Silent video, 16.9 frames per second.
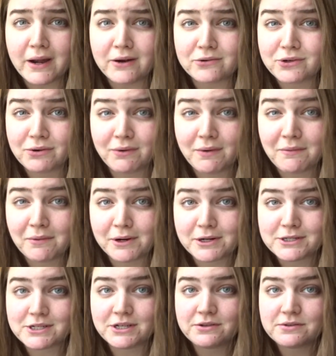I don't know what
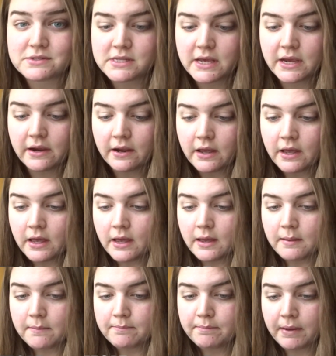word to use there.
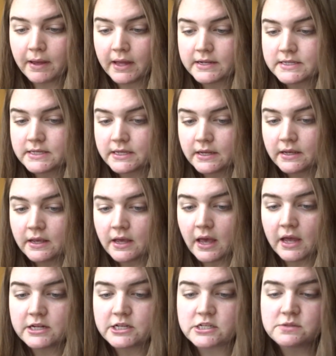But
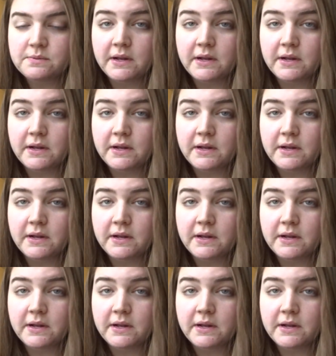I just